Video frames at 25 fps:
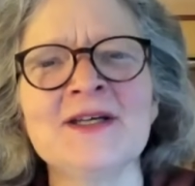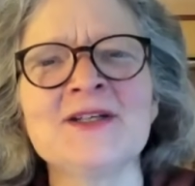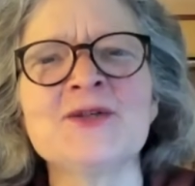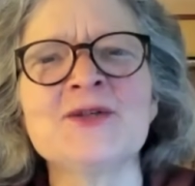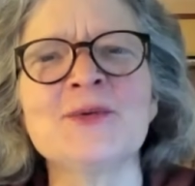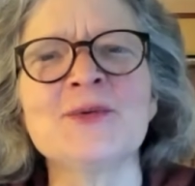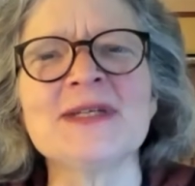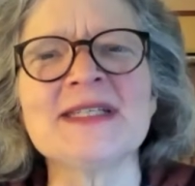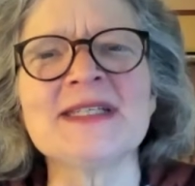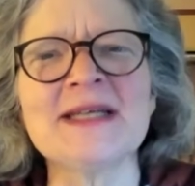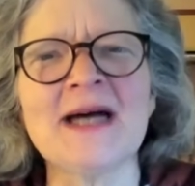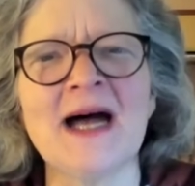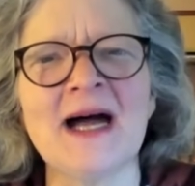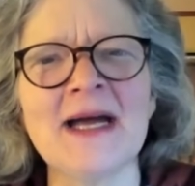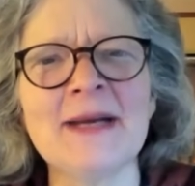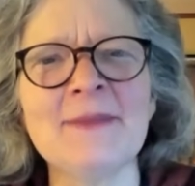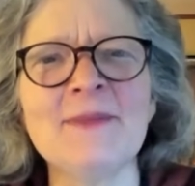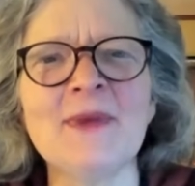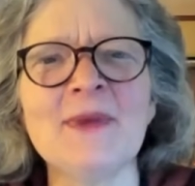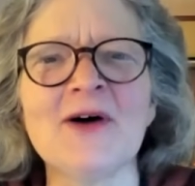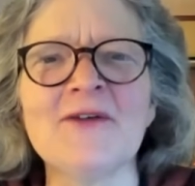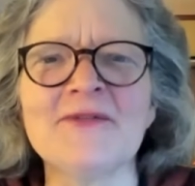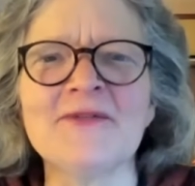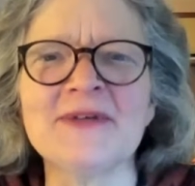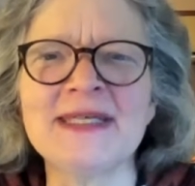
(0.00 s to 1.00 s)
to a
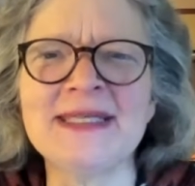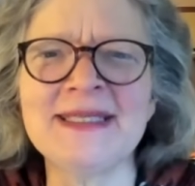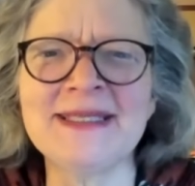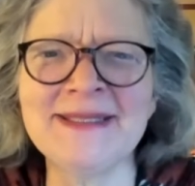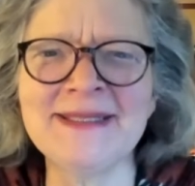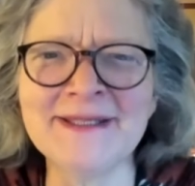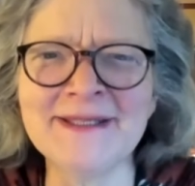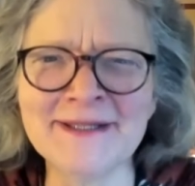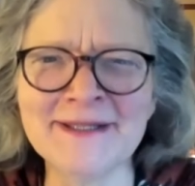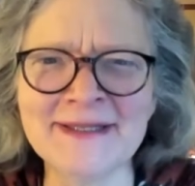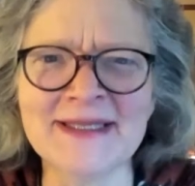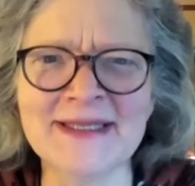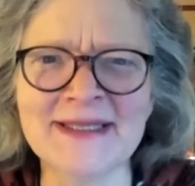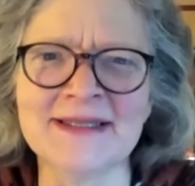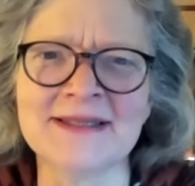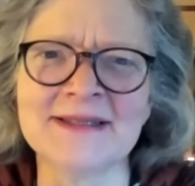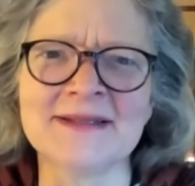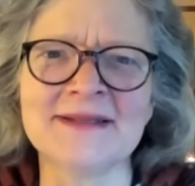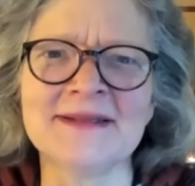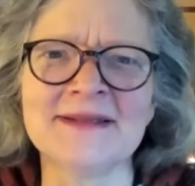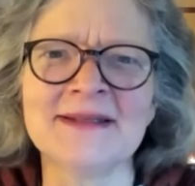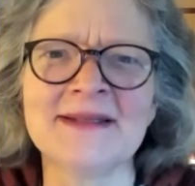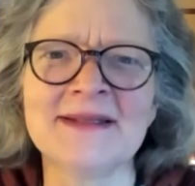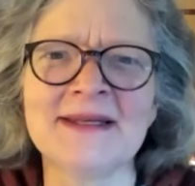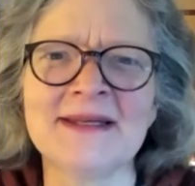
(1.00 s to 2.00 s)
time of healing
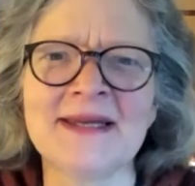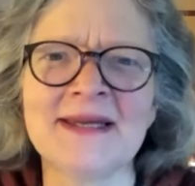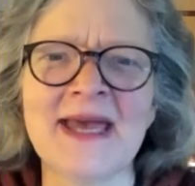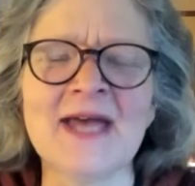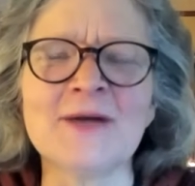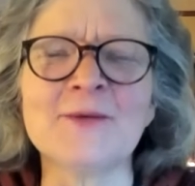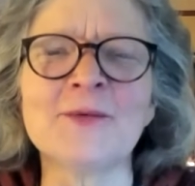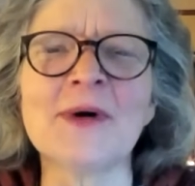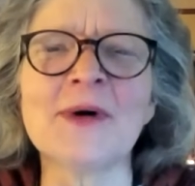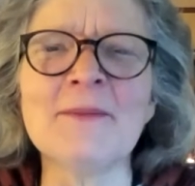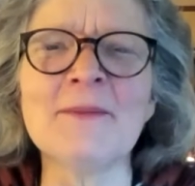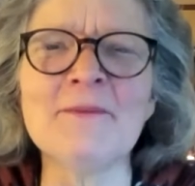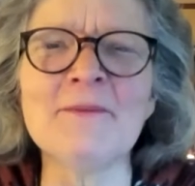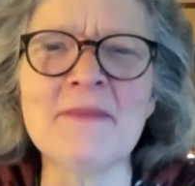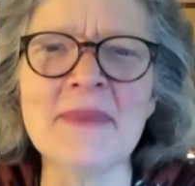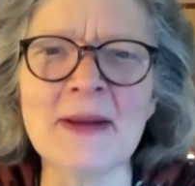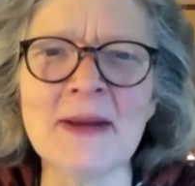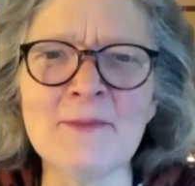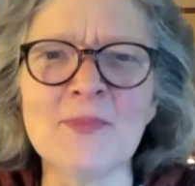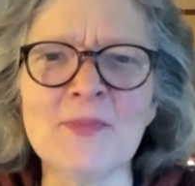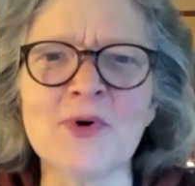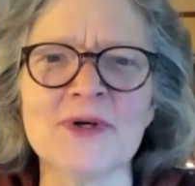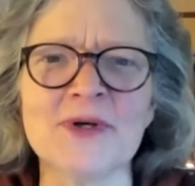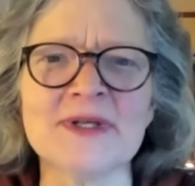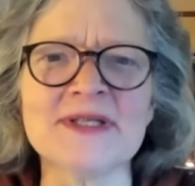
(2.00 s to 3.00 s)
and
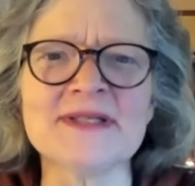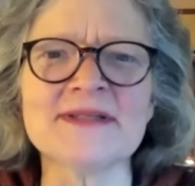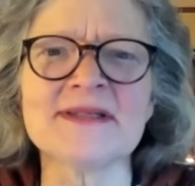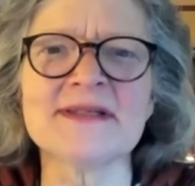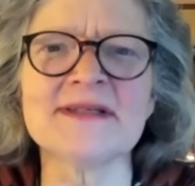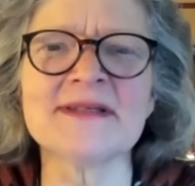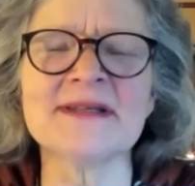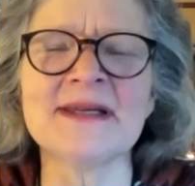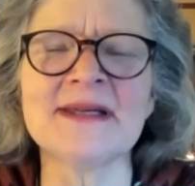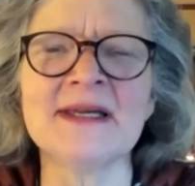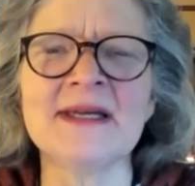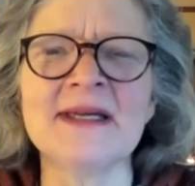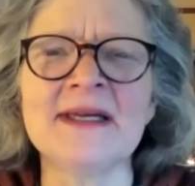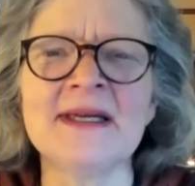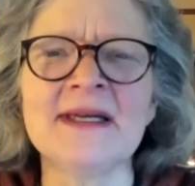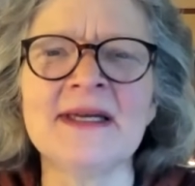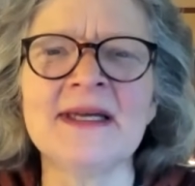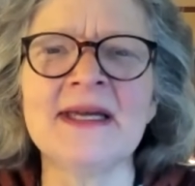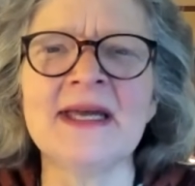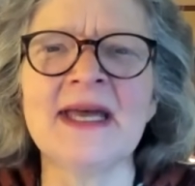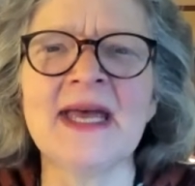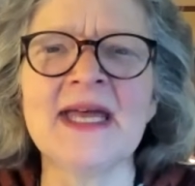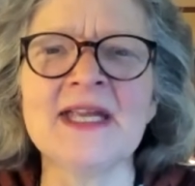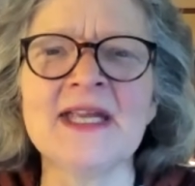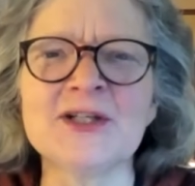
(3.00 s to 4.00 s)
remembrance
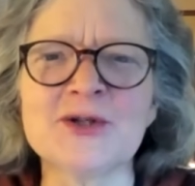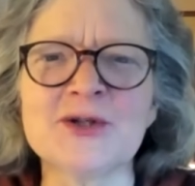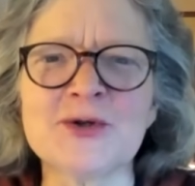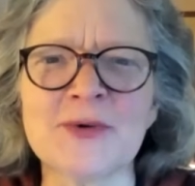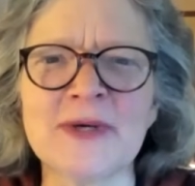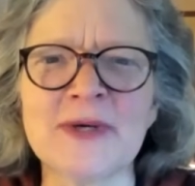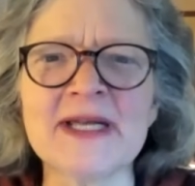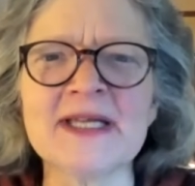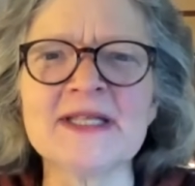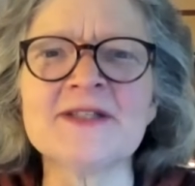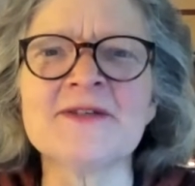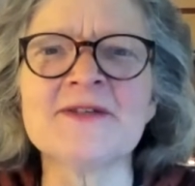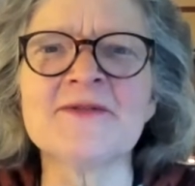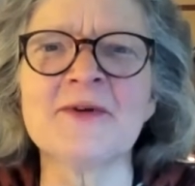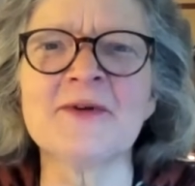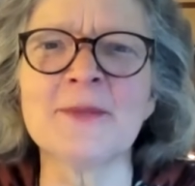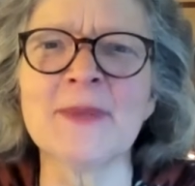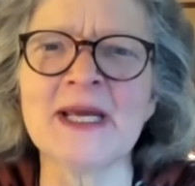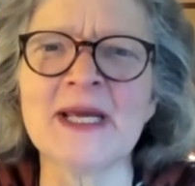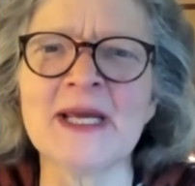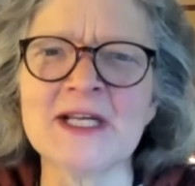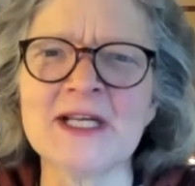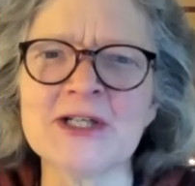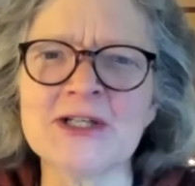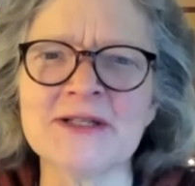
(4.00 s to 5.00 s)
and
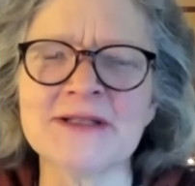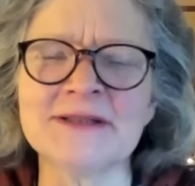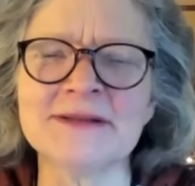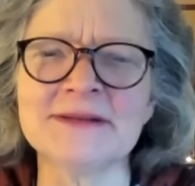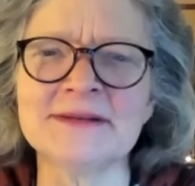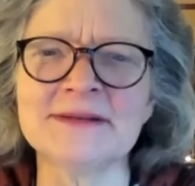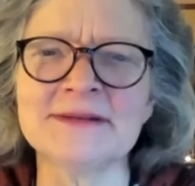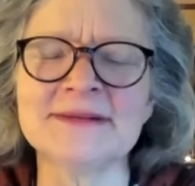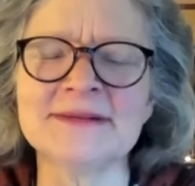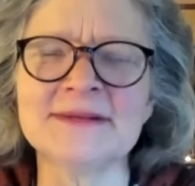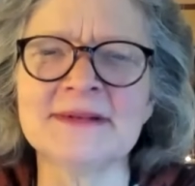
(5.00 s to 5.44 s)
transformation.